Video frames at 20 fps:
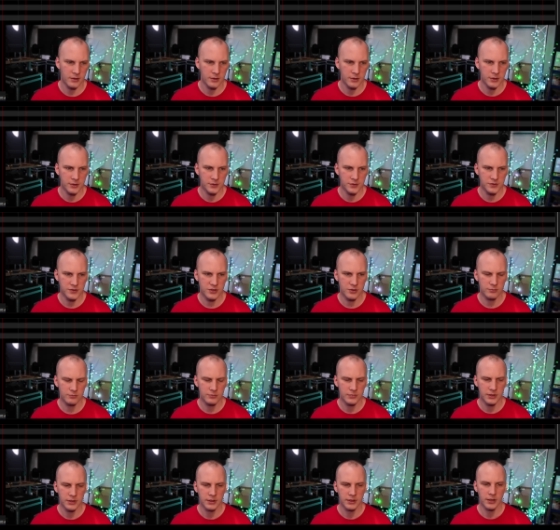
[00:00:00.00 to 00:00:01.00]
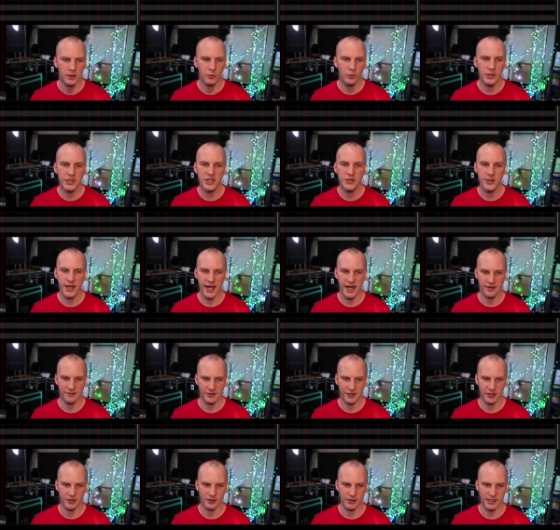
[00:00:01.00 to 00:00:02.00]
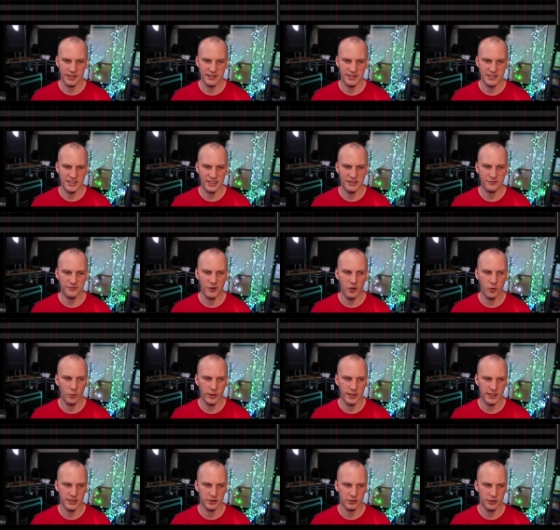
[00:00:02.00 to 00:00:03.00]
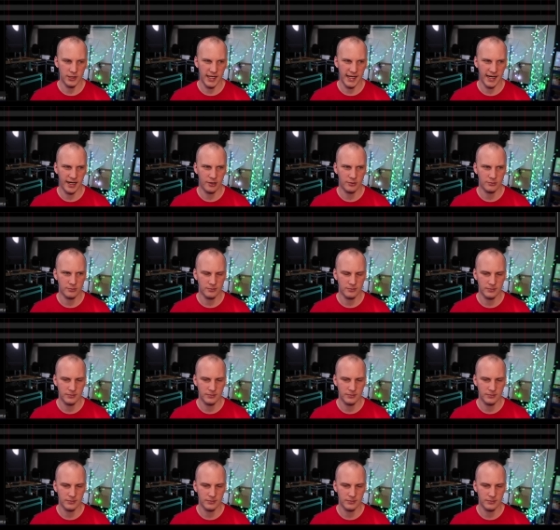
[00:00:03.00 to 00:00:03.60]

So what you have here in the default window layout